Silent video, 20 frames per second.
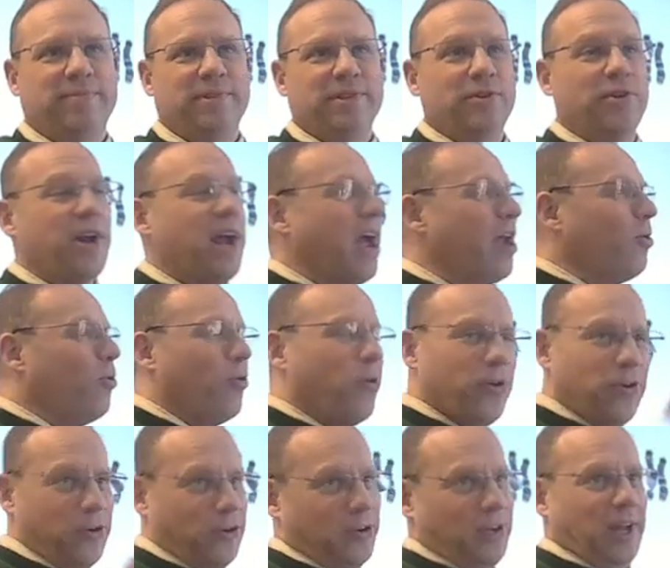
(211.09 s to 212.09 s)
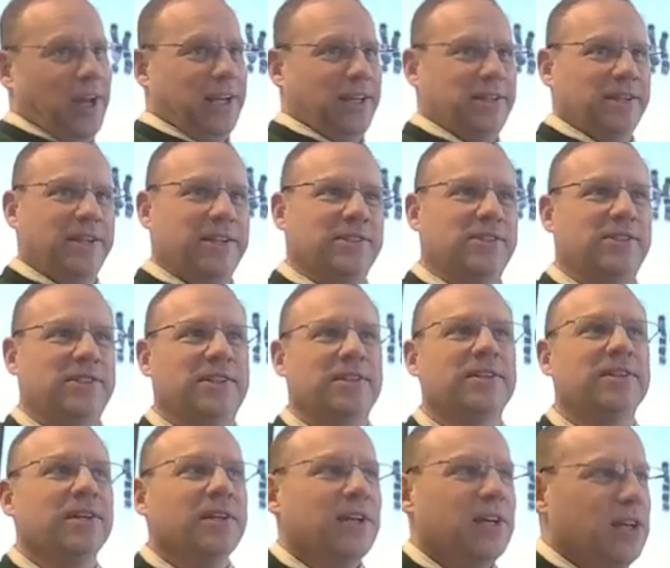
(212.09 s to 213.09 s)
They're not ordered like this, and
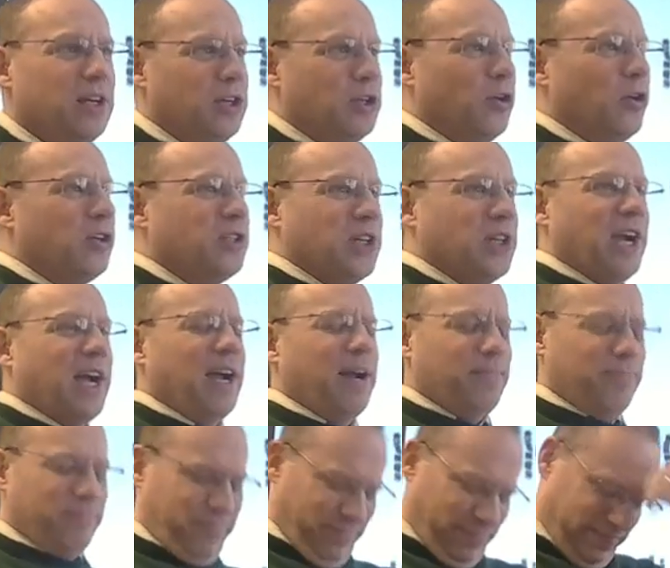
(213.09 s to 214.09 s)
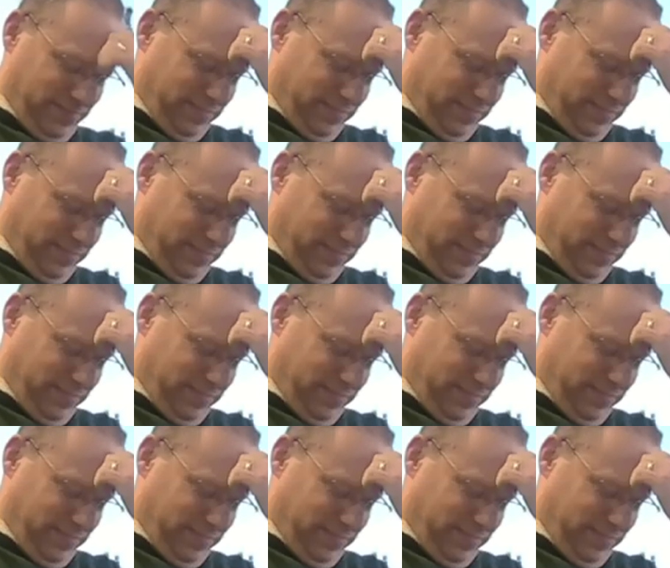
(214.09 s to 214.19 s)
your job,